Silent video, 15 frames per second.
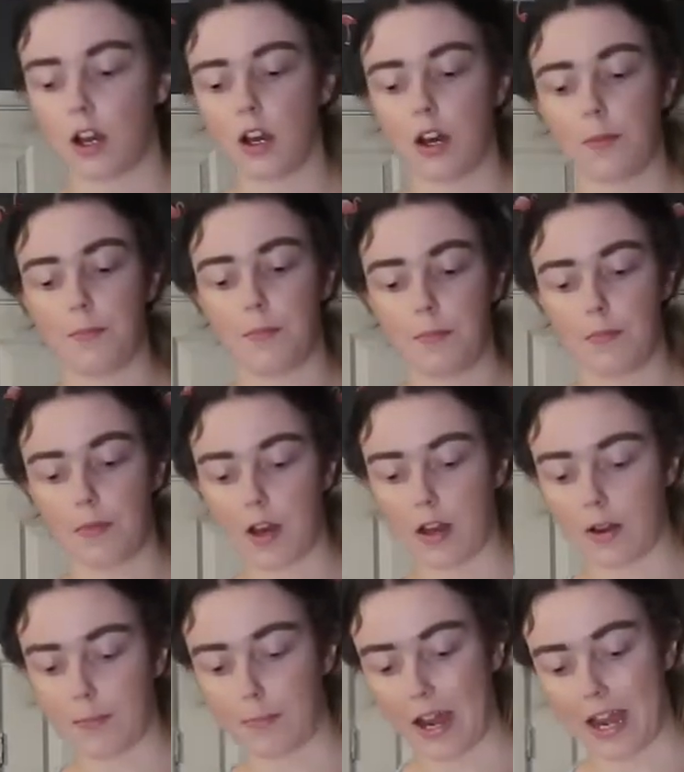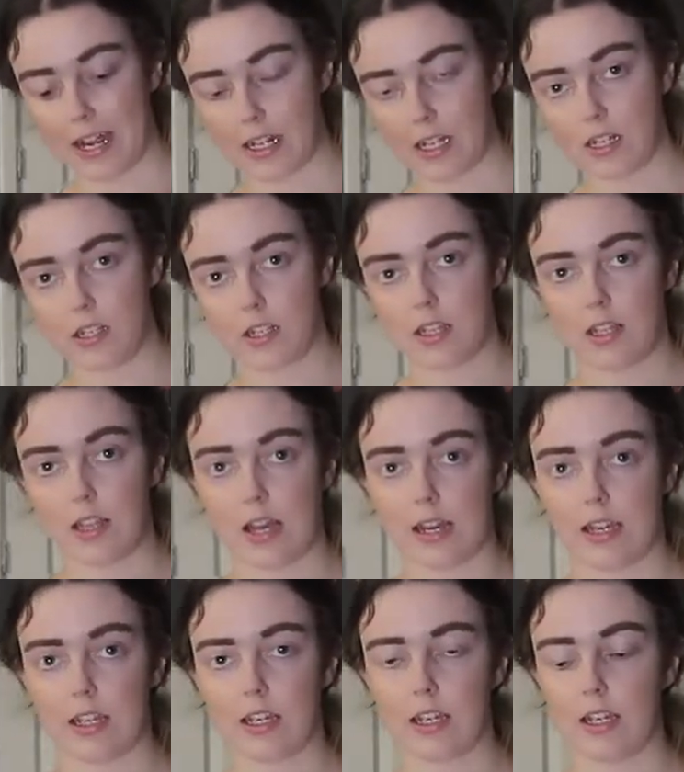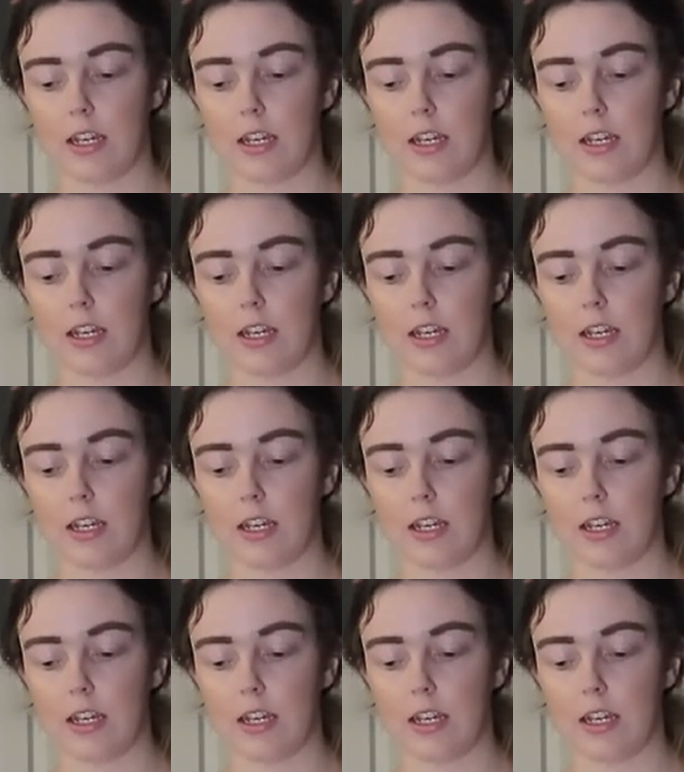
a bag to like